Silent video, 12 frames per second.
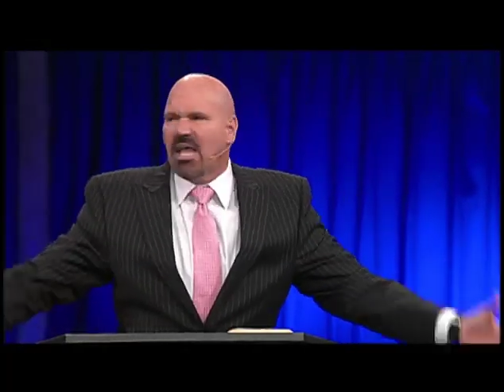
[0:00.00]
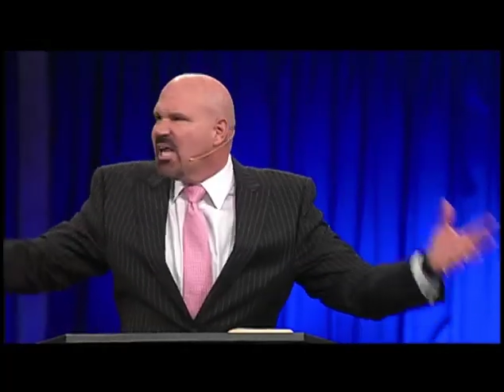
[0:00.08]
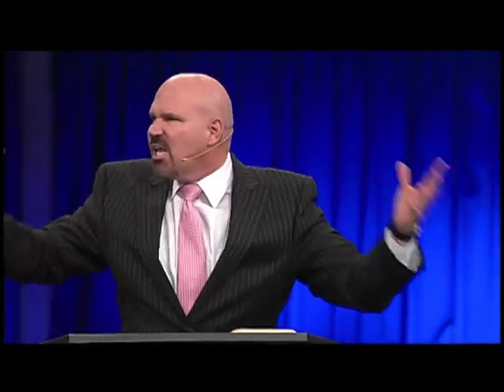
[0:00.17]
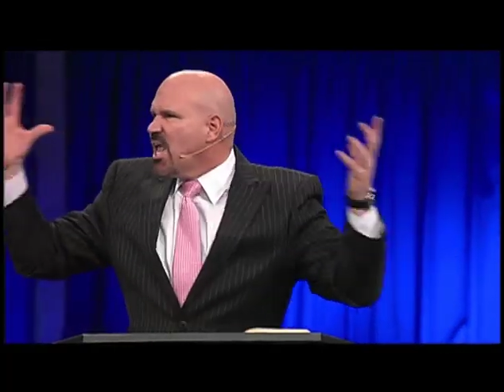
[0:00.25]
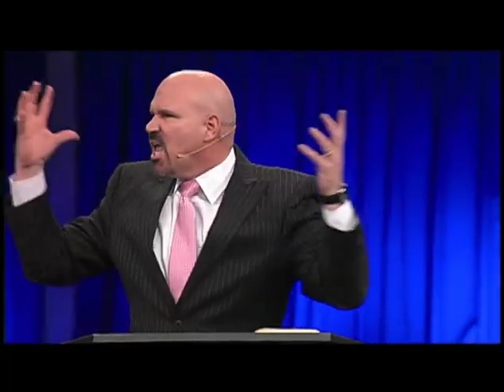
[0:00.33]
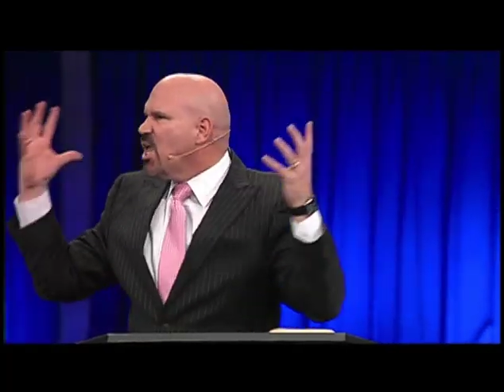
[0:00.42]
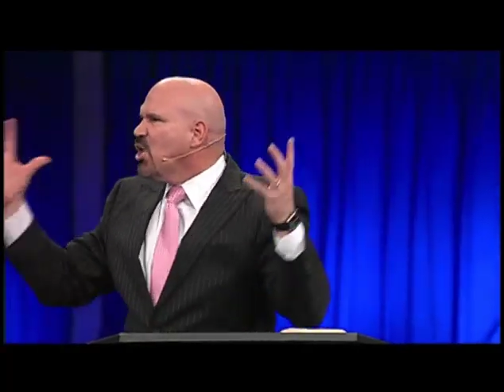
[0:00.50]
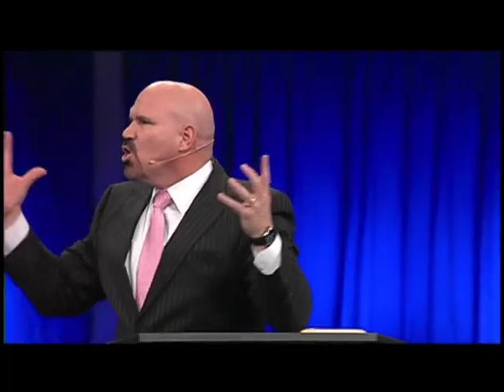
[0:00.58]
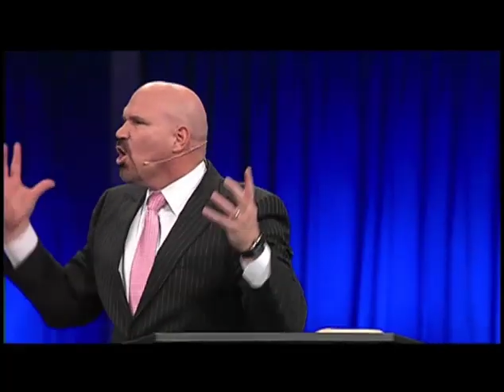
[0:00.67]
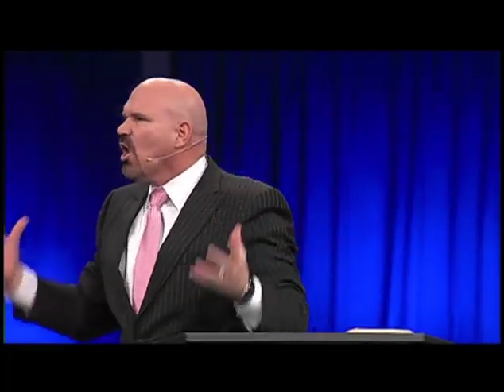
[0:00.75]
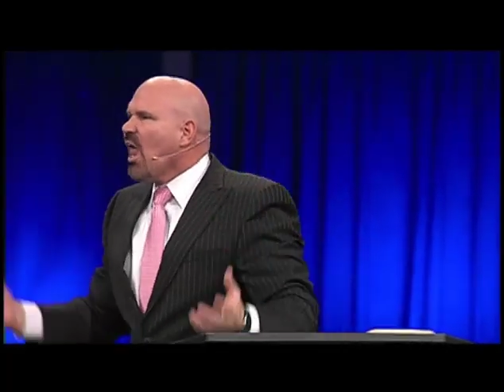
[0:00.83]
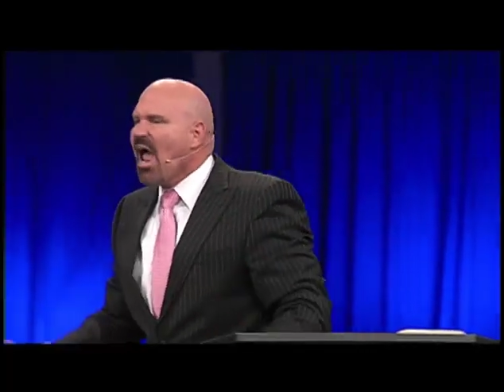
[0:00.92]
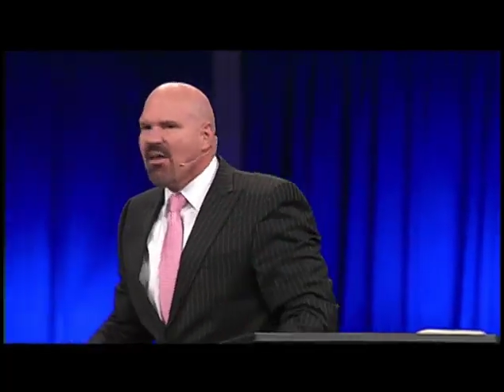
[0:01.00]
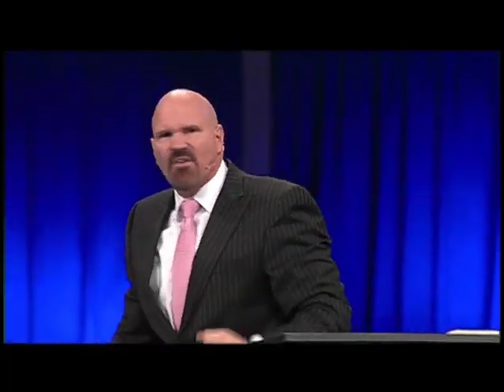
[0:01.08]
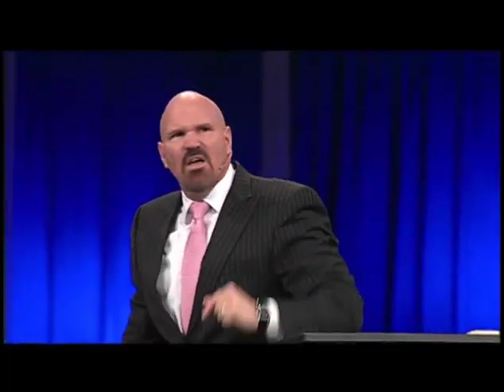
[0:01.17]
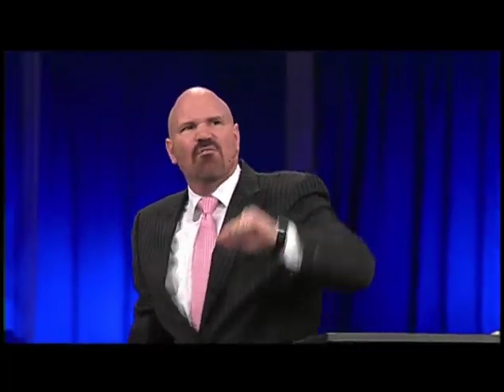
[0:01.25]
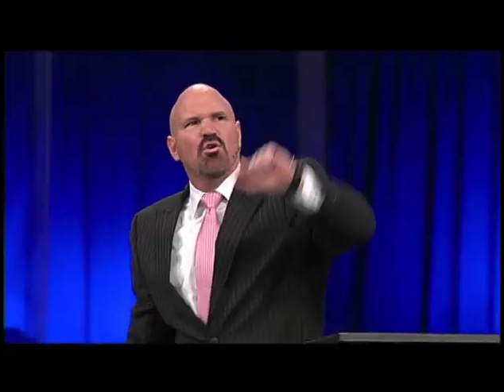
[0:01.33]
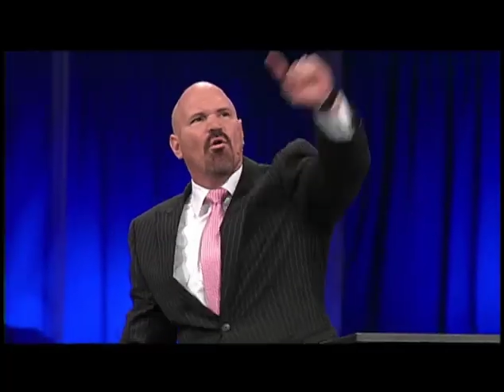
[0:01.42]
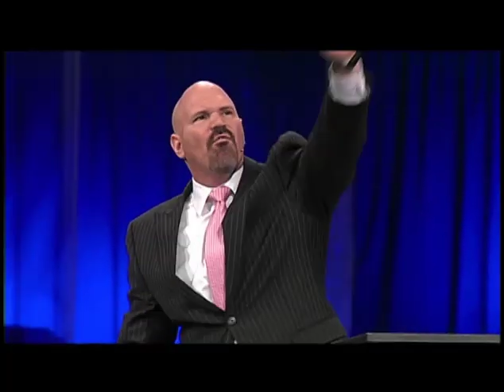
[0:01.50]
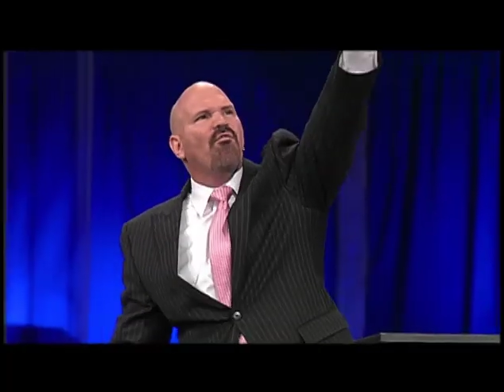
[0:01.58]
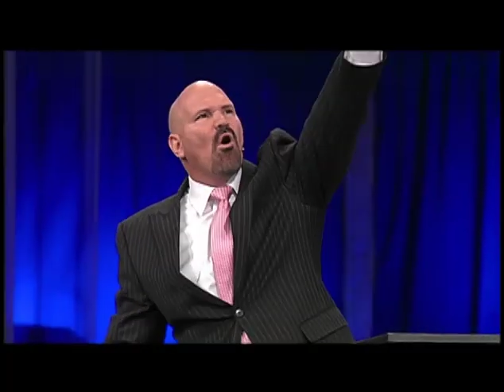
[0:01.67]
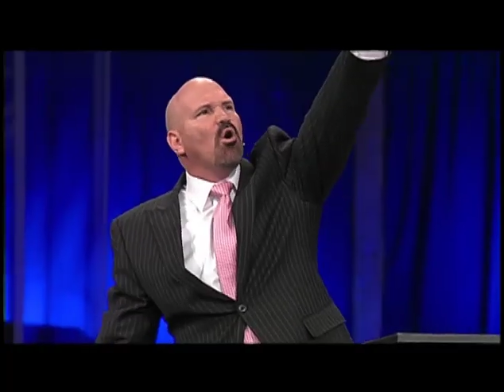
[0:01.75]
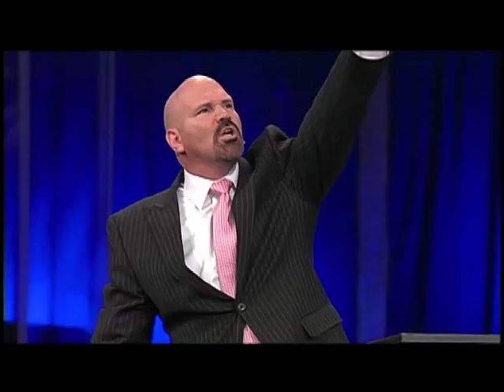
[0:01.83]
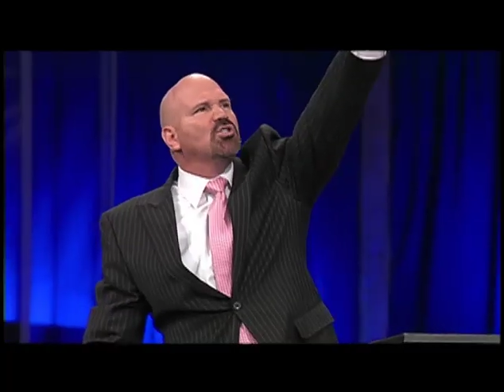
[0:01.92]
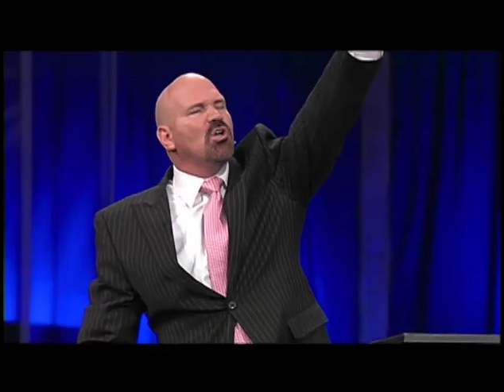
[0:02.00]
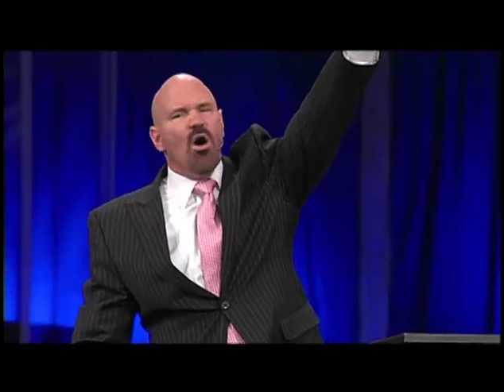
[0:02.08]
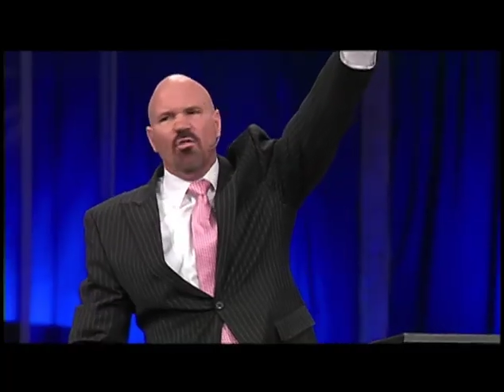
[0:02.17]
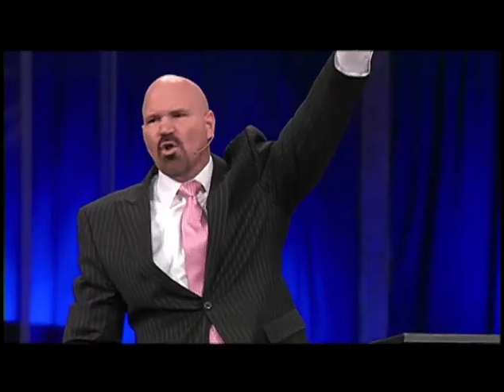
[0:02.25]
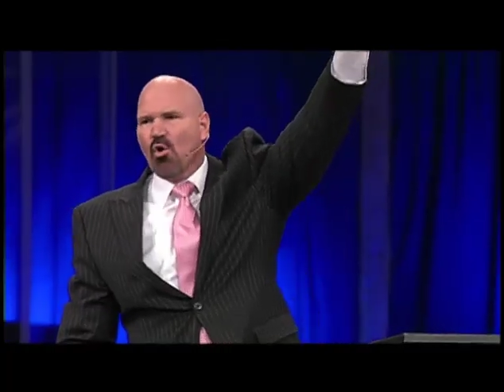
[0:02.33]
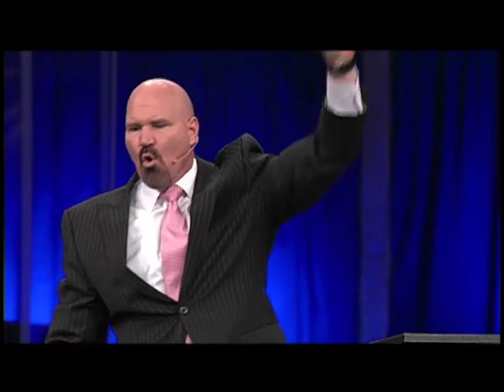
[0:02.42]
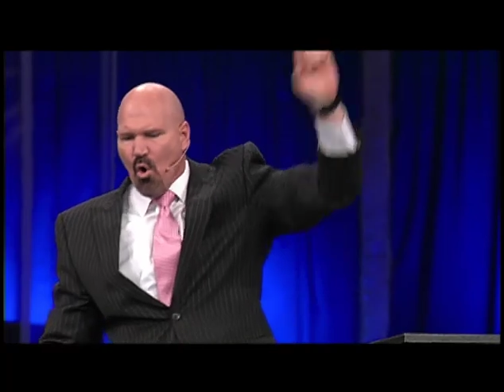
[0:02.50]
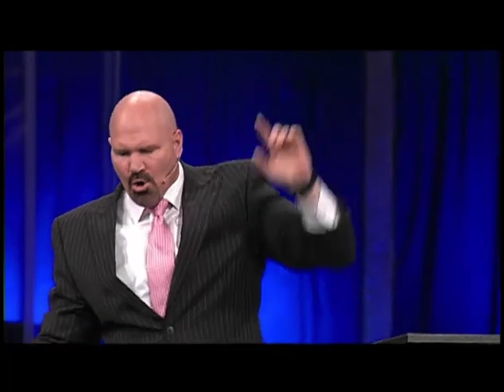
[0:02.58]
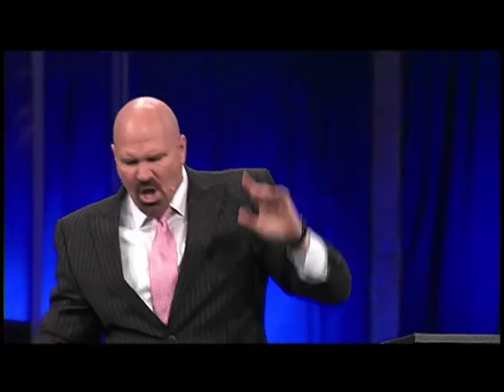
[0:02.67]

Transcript: In your life, if you'll focus on the Lord,